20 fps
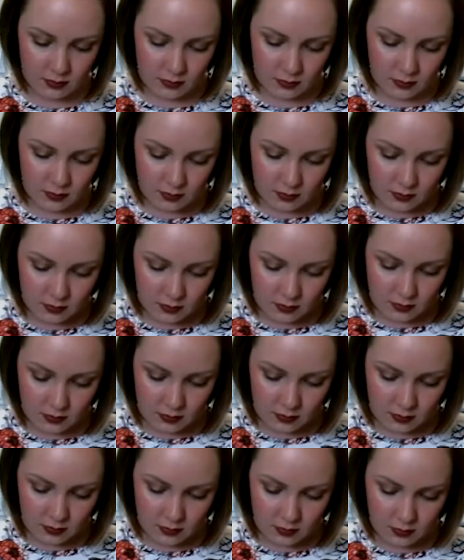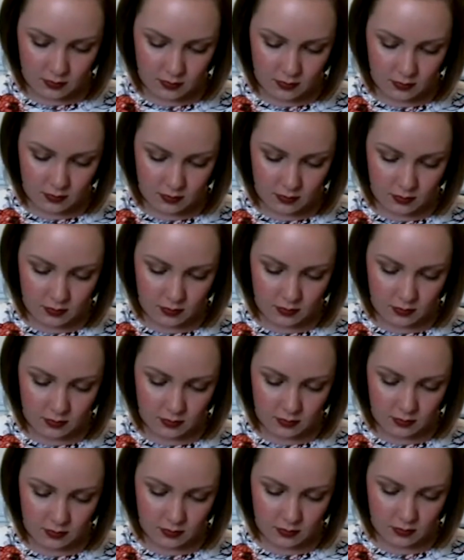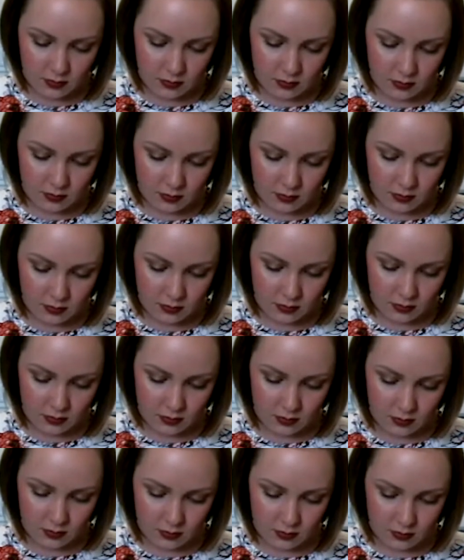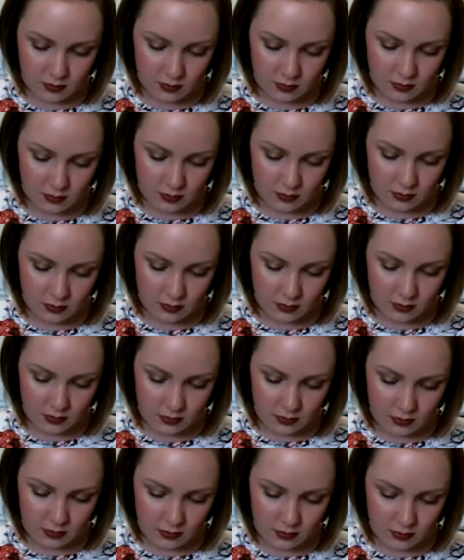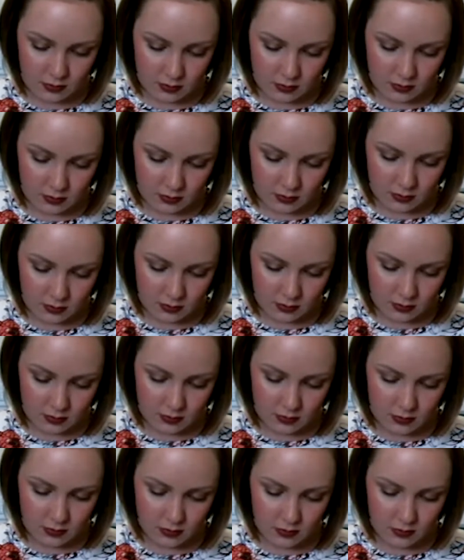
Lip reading: [no speech]